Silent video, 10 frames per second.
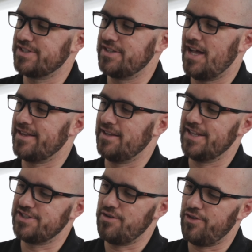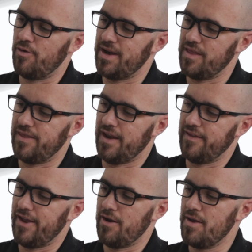slot that lets you throw anything
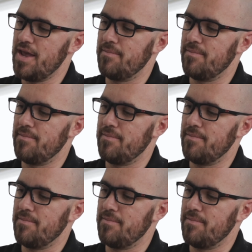in there.